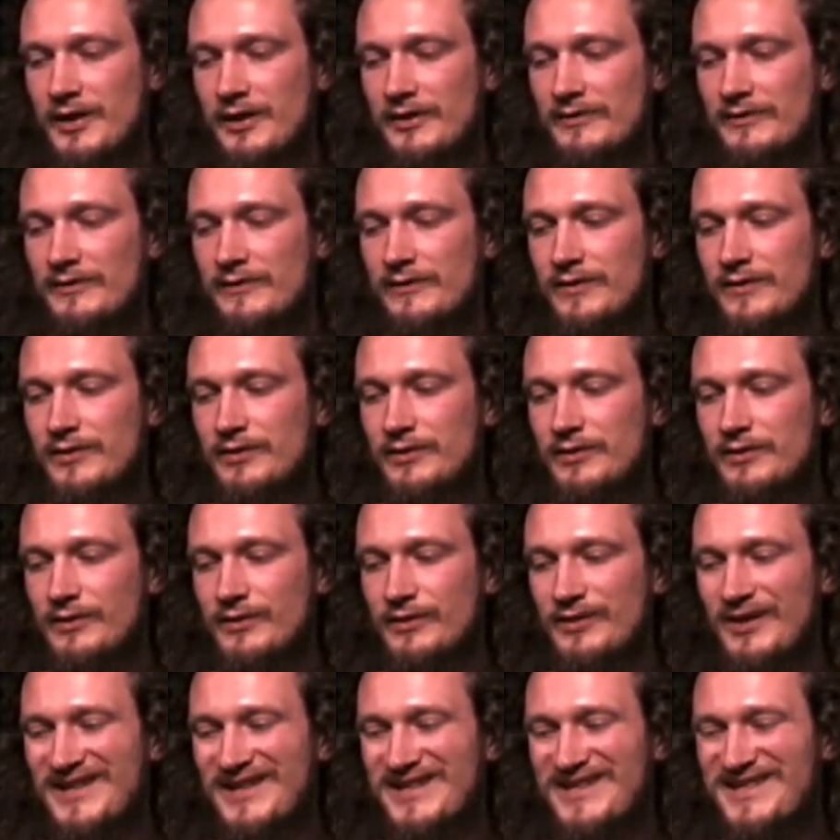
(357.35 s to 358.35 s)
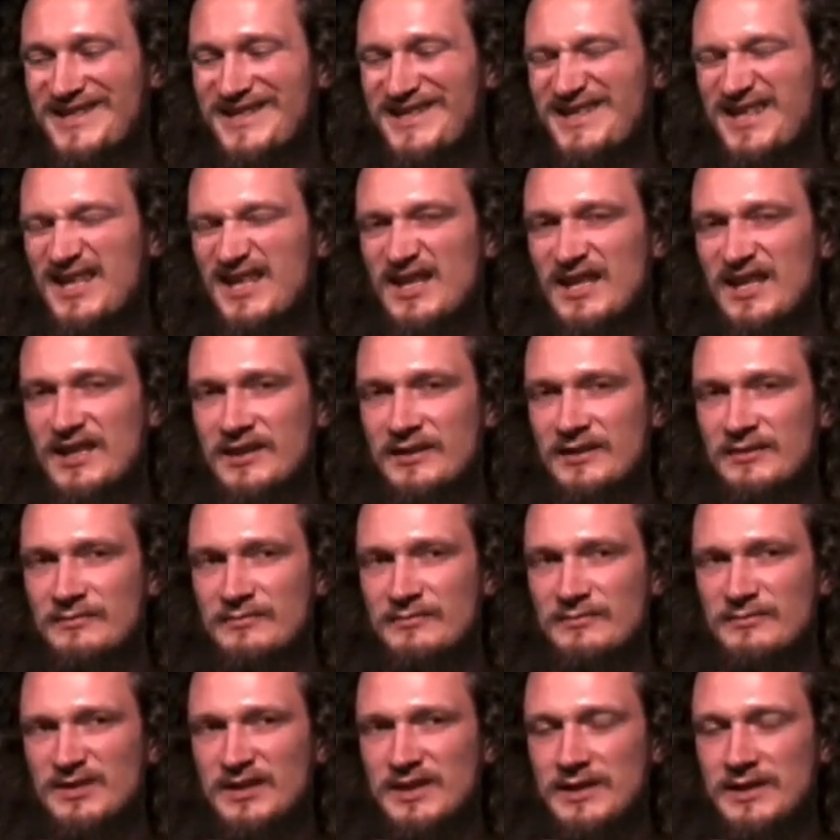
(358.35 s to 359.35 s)
feel thy stinging
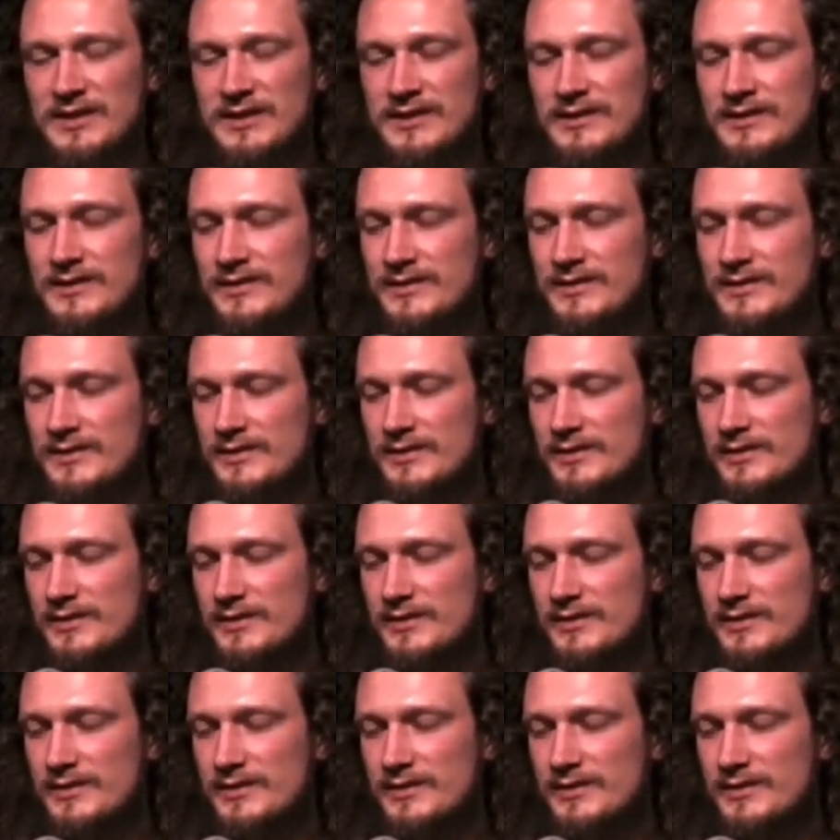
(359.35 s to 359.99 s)
pleas